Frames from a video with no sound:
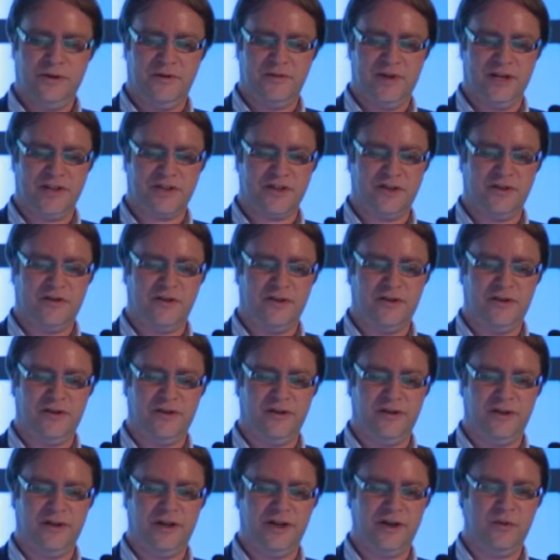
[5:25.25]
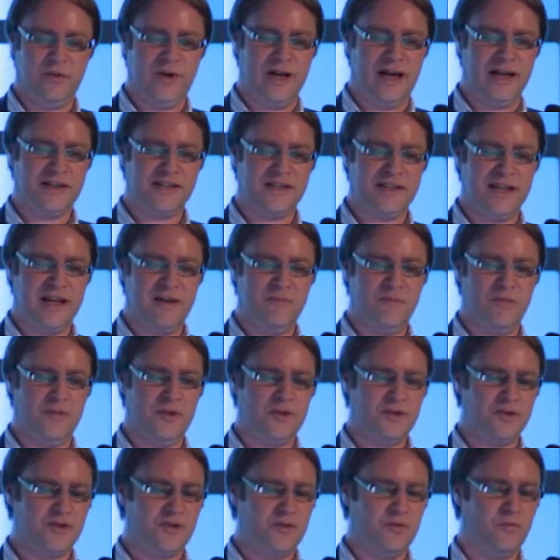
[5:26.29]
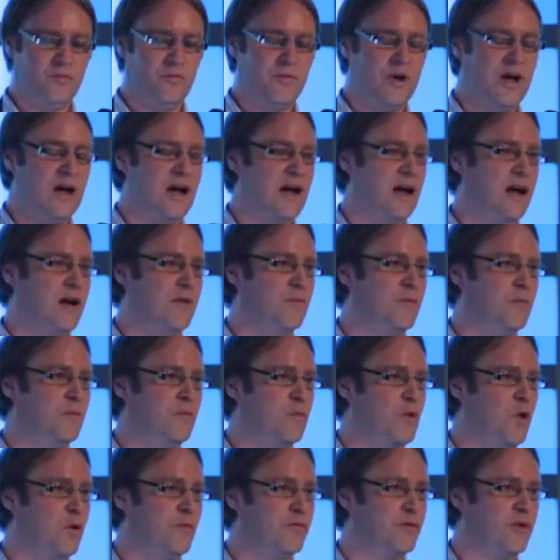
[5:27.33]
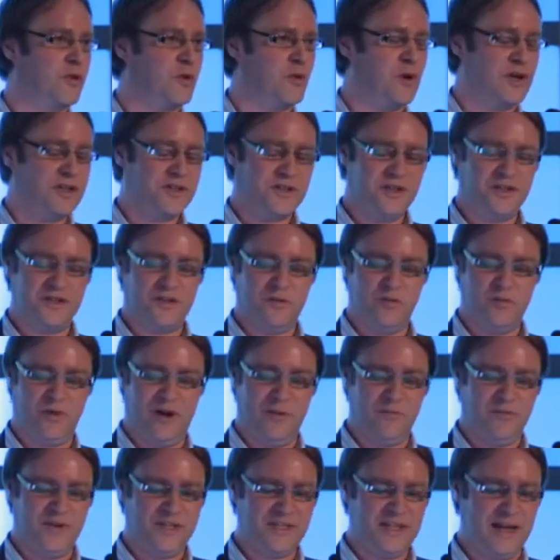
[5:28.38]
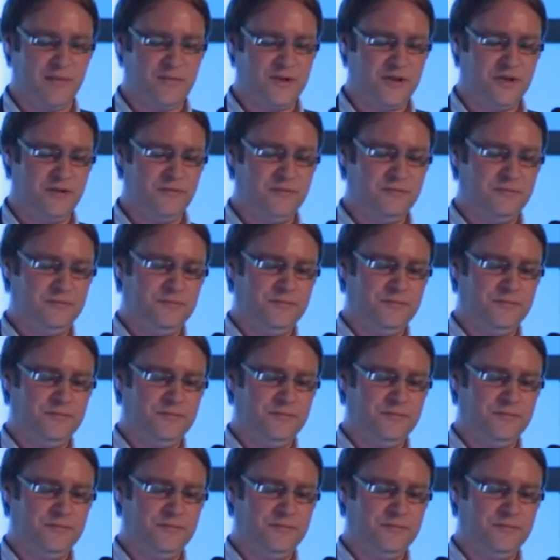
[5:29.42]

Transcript: You might have saw it earlier, we asked them some upfront questions on brand perception.